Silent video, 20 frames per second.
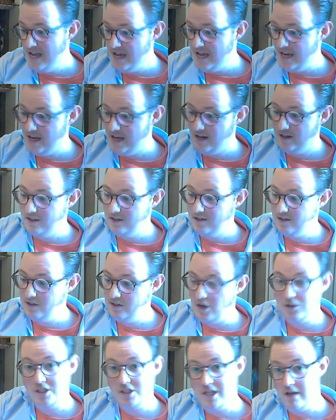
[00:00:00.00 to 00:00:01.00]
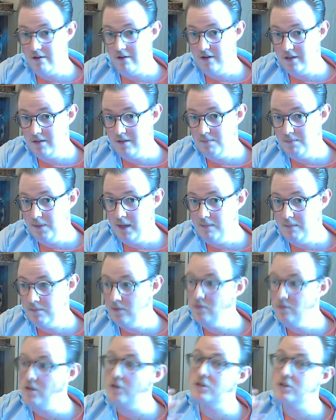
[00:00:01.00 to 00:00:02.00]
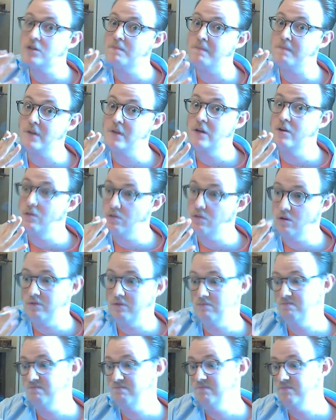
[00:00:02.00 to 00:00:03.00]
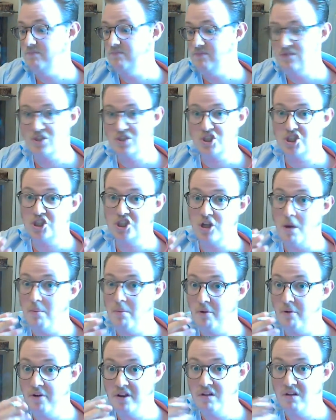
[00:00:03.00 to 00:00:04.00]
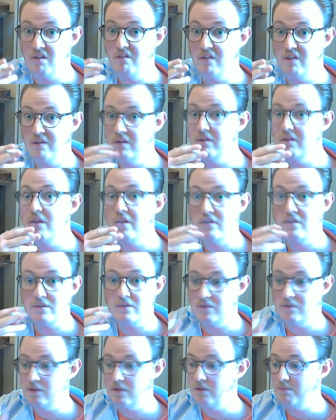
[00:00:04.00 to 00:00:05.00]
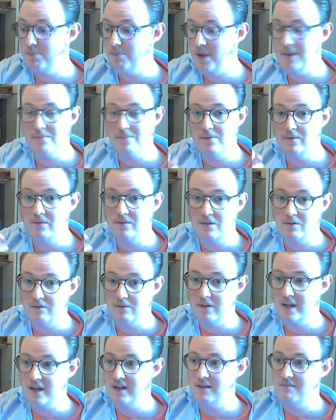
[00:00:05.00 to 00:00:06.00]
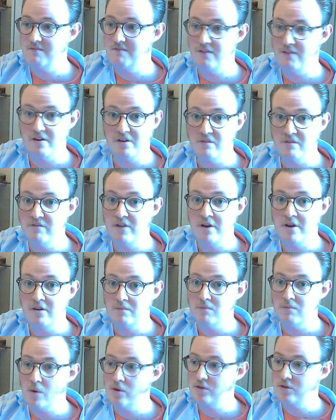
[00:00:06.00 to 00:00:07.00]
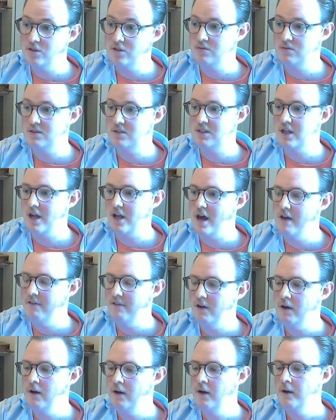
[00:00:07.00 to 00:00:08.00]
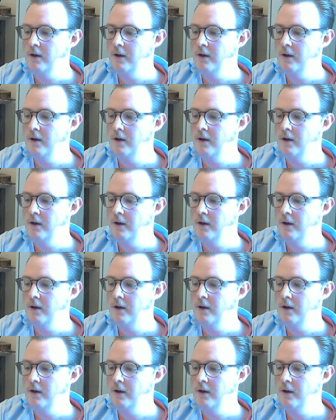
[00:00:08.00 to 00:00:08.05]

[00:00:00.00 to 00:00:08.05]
and not tearing the paper, not slobbering on the paper, you know, like very, very moist with saliva.